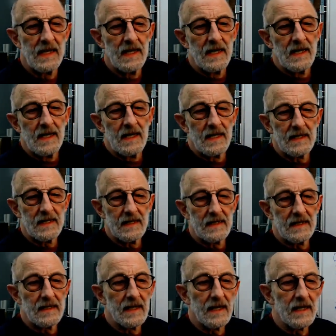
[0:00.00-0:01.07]

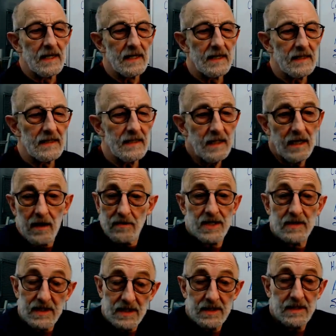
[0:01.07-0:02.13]
so
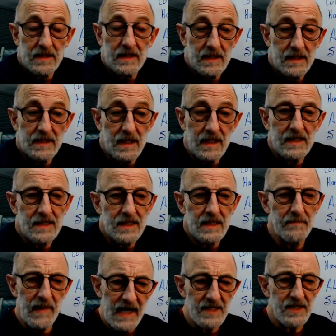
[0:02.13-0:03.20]
it's a
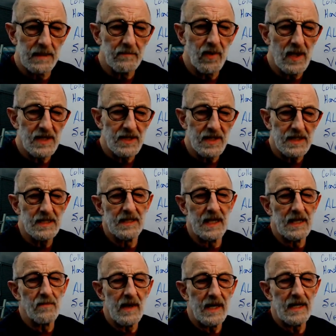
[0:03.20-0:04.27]
masking process. And then
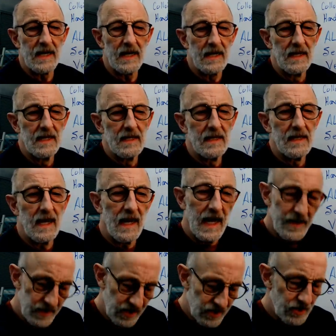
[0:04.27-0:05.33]
when I had
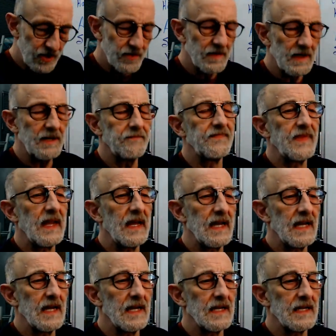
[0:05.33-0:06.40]
the surgery
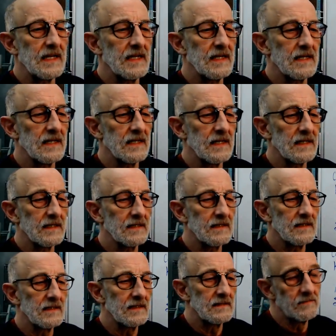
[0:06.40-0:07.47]
and a
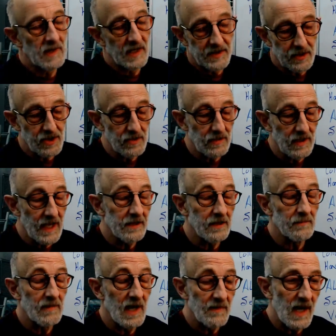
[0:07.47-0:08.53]
month or two later,
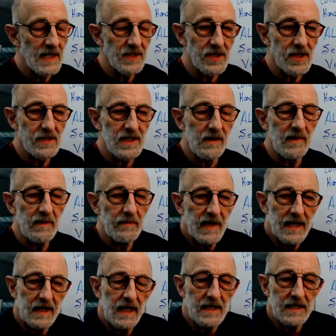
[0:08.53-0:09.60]
my mind starts coming
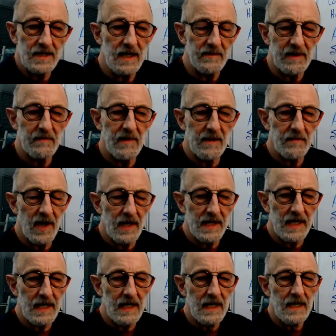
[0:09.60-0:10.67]
back. I examined my
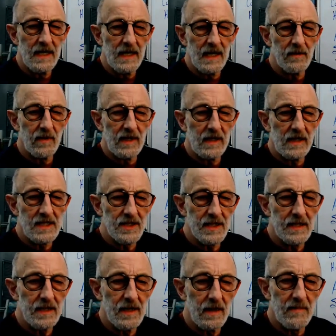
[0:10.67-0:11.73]
body and I realized that
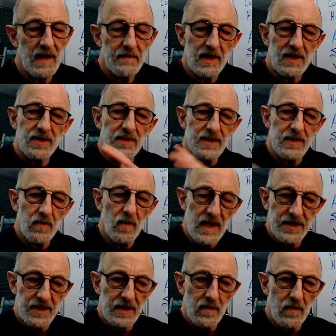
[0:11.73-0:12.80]
my muscles had
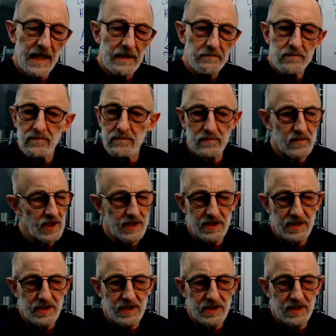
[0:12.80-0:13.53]
wasted away, just